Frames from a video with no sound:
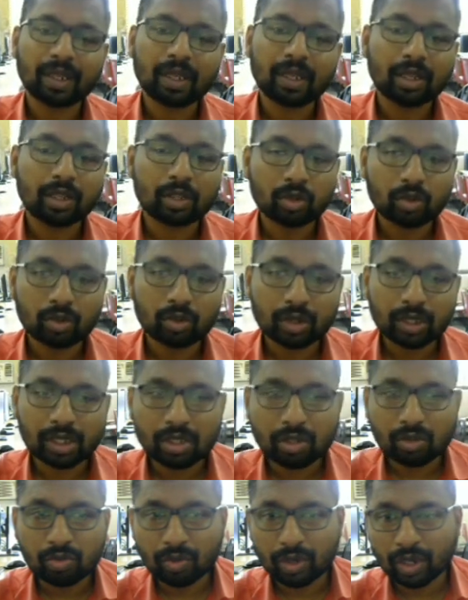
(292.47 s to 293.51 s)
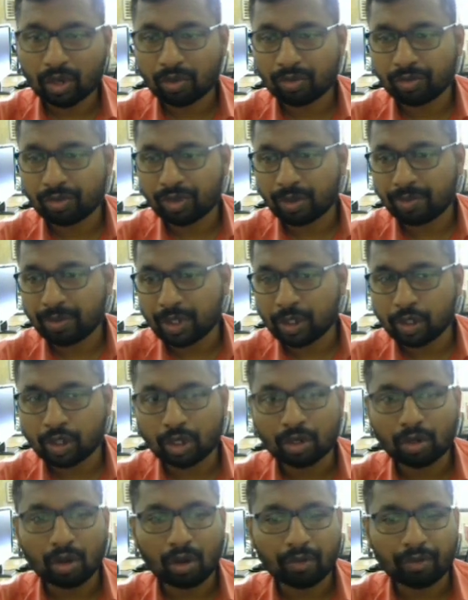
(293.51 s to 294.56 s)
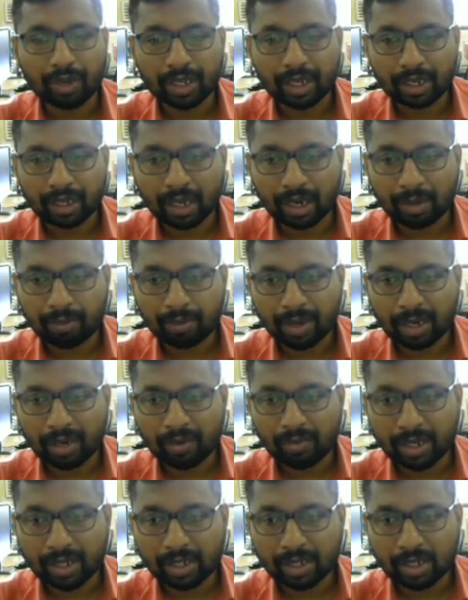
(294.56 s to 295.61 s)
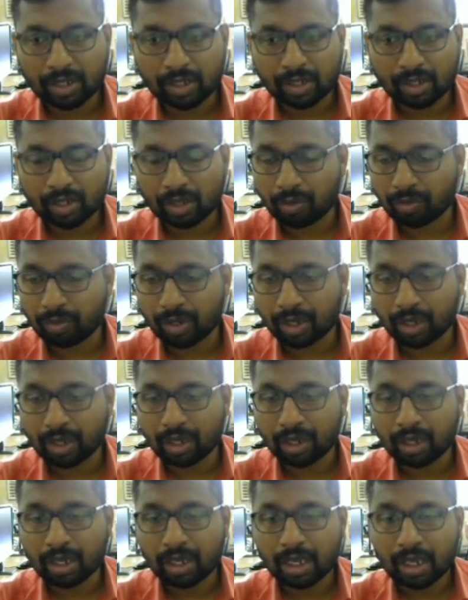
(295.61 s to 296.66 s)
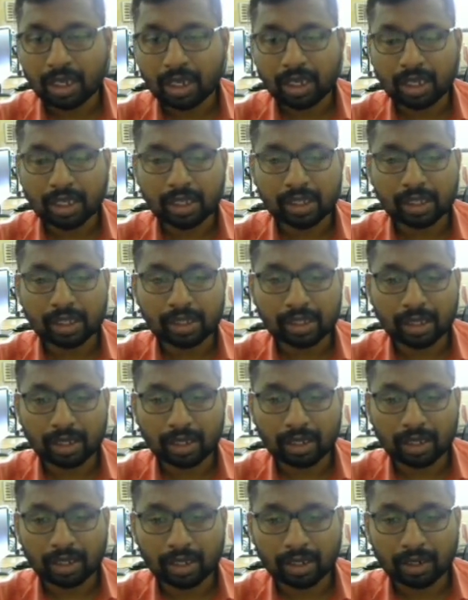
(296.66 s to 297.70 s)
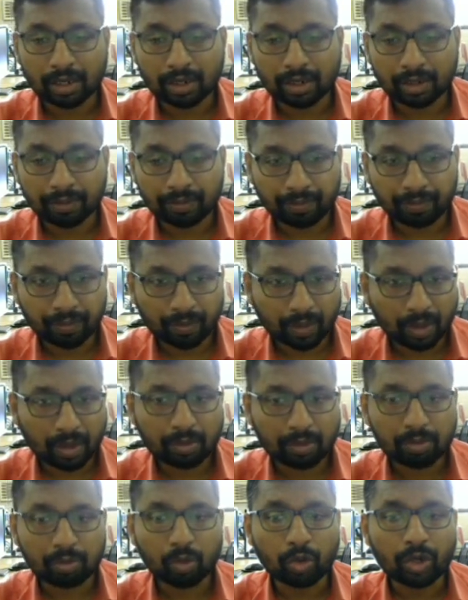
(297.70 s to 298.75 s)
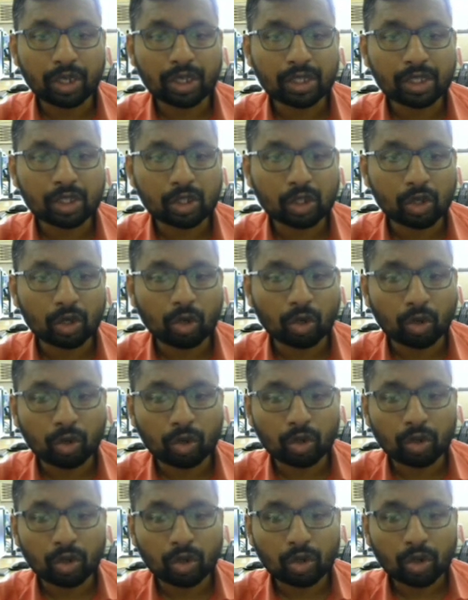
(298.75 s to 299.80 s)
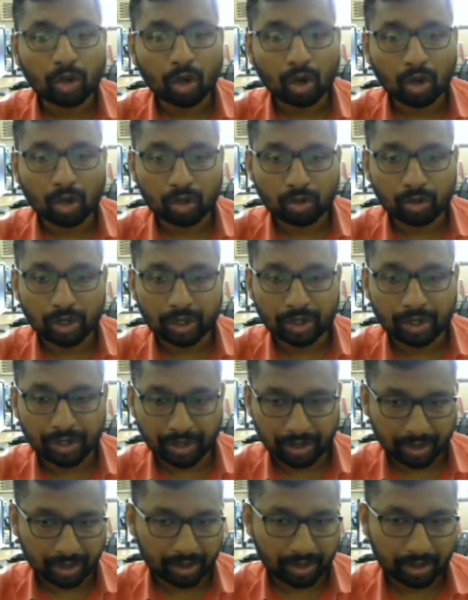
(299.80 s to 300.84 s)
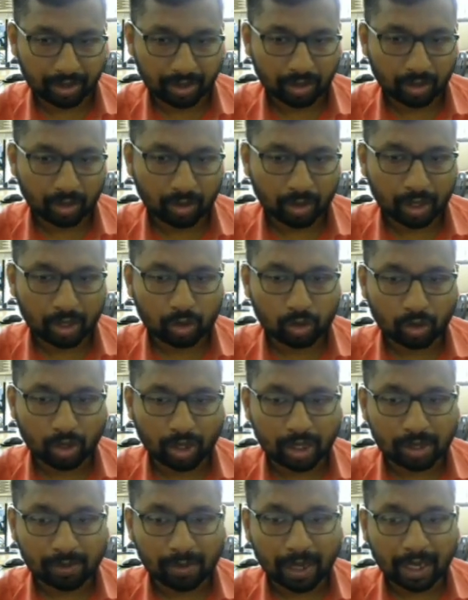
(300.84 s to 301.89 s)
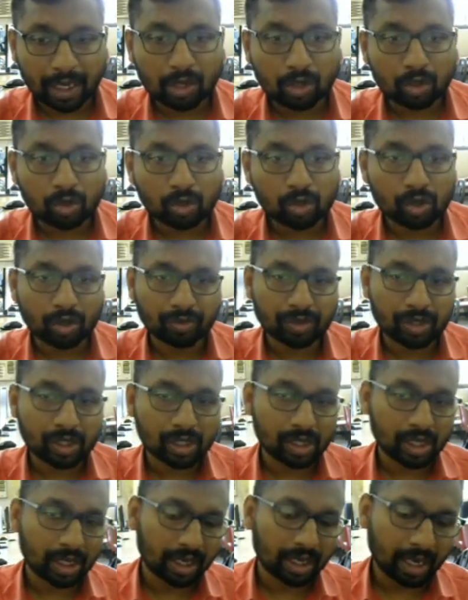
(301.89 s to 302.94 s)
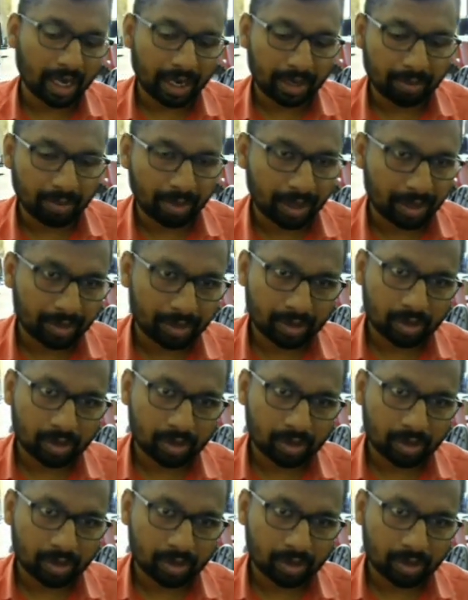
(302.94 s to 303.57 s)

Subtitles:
So this is one of the picture of an inclined plane where this worker is moving this load onto the truck. Okay, so he's making use of this inclined plane.